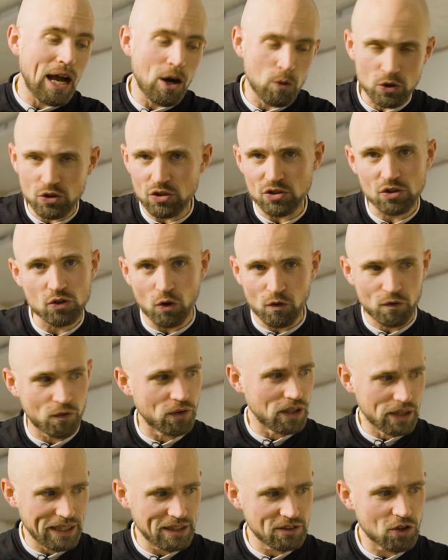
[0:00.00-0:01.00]
I would just go for
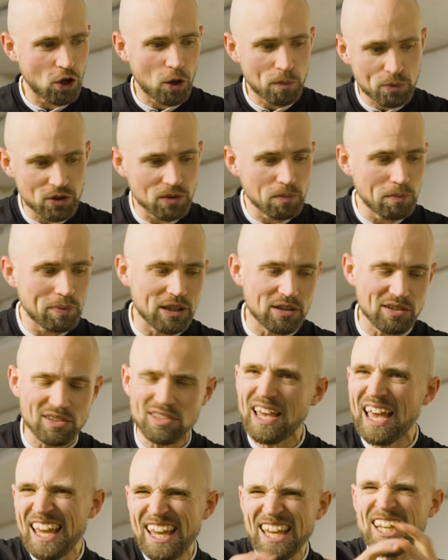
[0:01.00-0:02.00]
the laced option because
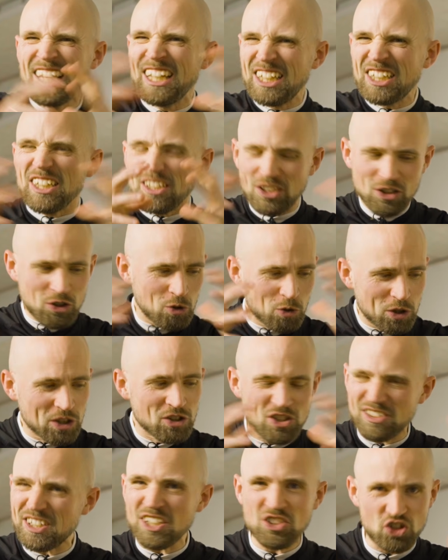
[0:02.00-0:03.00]
you can
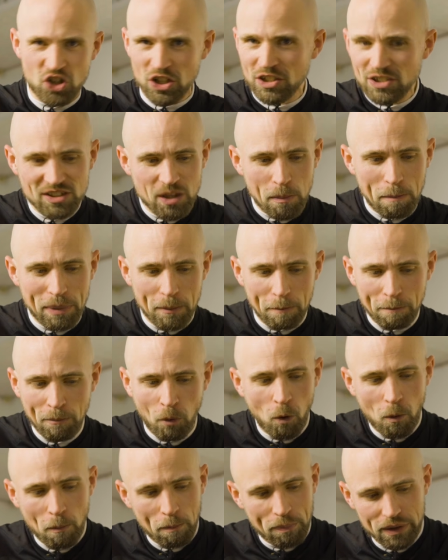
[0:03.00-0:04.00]
just adjust a bit
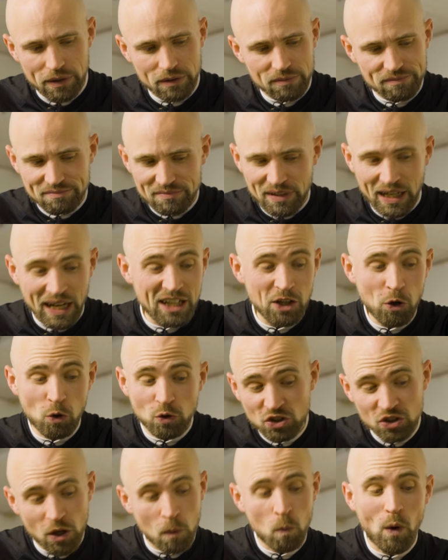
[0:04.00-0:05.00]
more, but I know
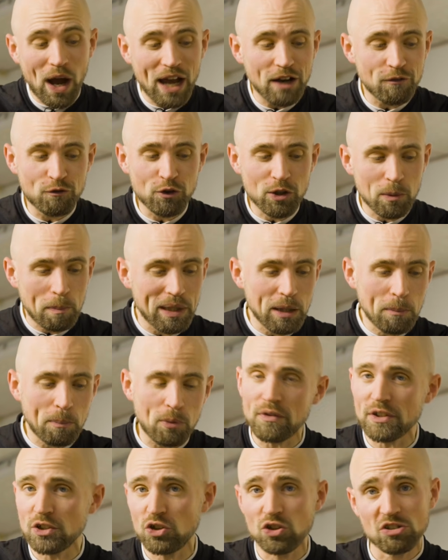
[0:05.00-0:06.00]
some wide-footed people
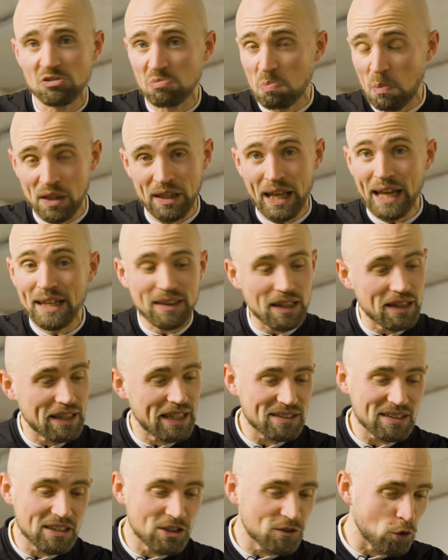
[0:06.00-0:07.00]
that just like the
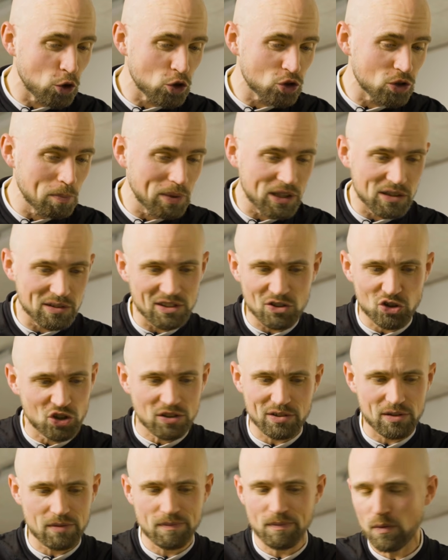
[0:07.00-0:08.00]
laceless version because it
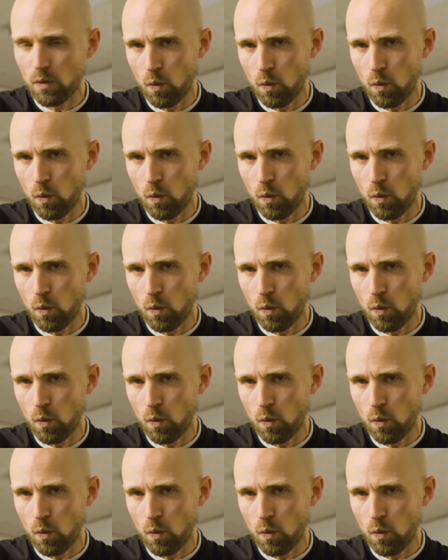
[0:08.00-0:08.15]
just